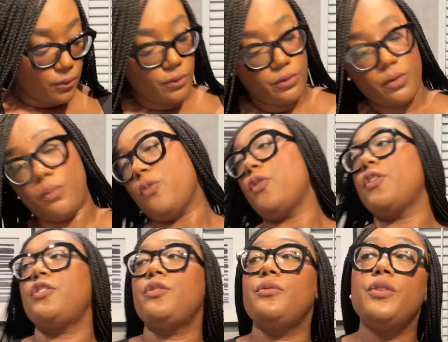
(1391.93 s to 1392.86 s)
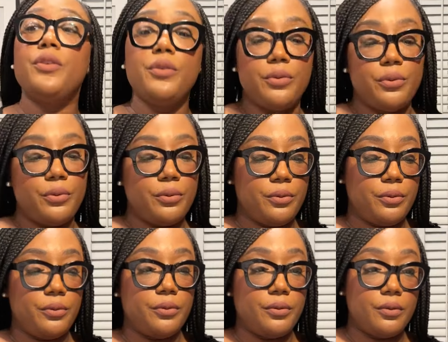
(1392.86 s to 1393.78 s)
The more you do,
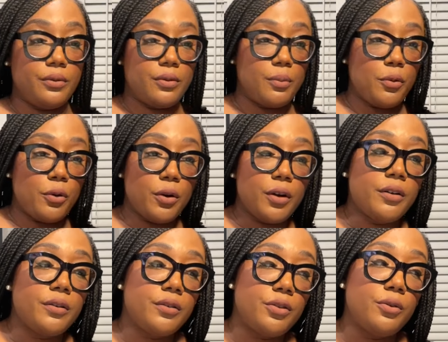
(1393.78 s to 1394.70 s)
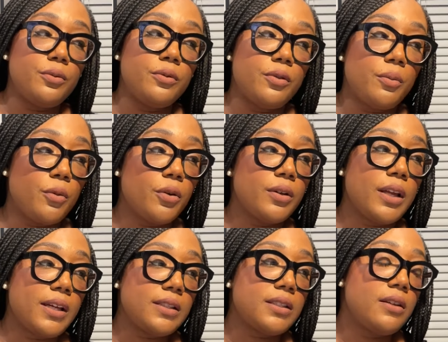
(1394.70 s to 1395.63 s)
the more you the more
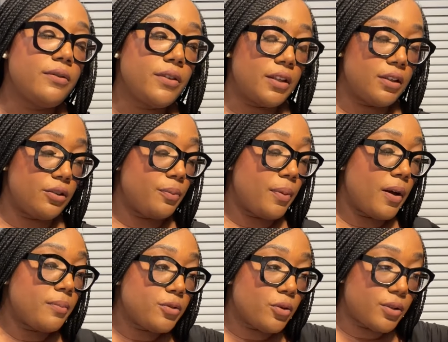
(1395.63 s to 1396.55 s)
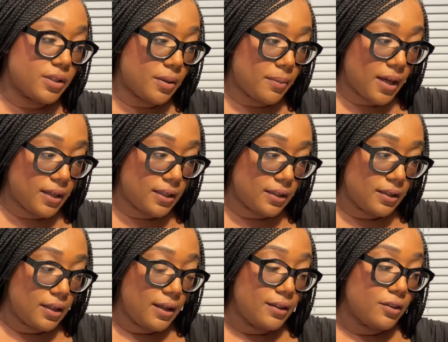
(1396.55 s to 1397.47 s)
negativity you pump towards somebody,
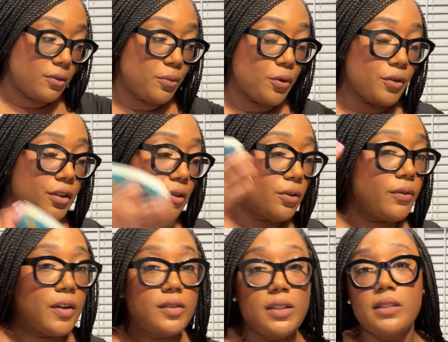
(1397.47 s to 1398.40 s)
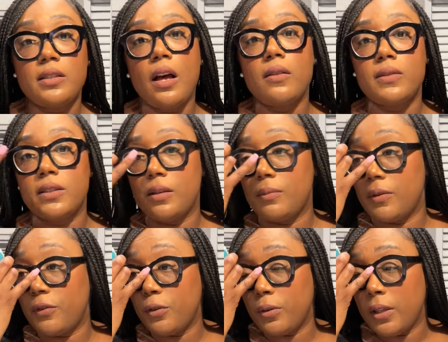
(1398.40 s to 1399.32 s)
the more the universe exalts them.
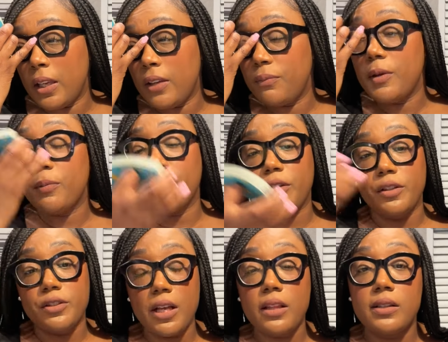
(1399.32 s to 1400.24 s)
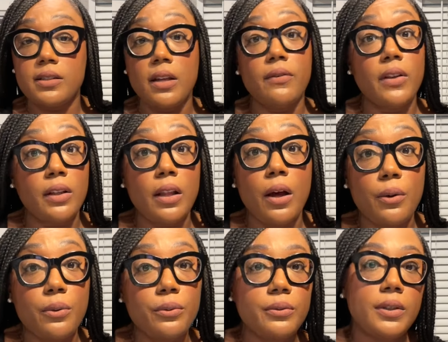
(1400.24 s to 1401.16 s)
If you leave people you're jealous of
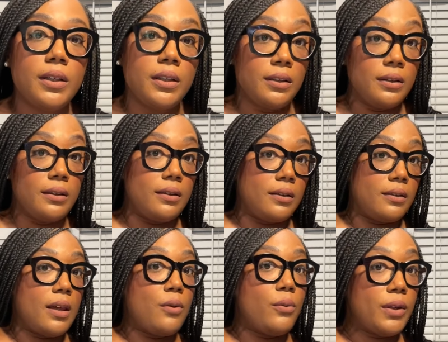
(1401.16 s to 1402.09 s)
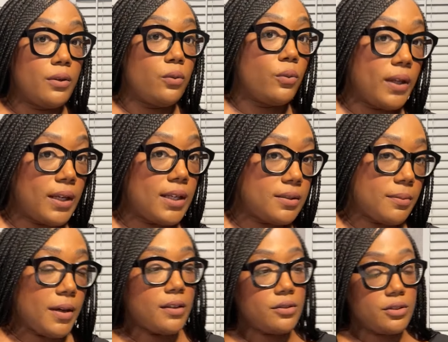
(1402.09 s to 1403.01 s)
alone they wouldn't win as
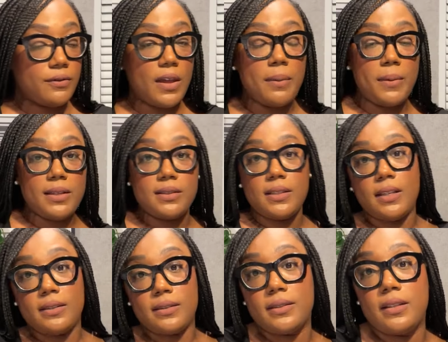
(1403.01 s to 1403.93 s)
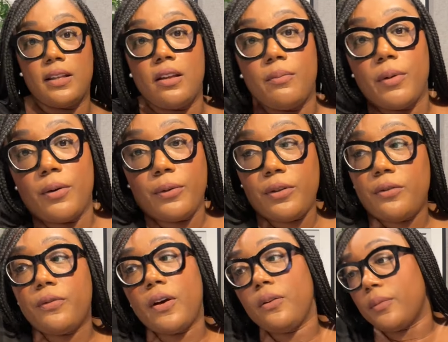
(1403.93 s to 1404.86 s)
much, if that makes sense. But when you
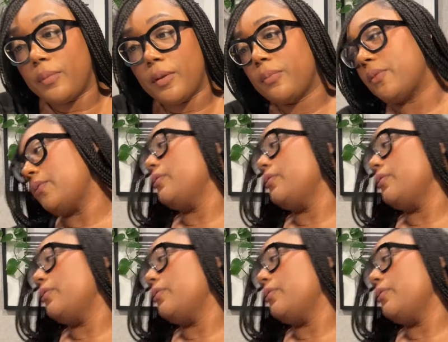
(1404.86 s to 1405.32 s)
fuck with people,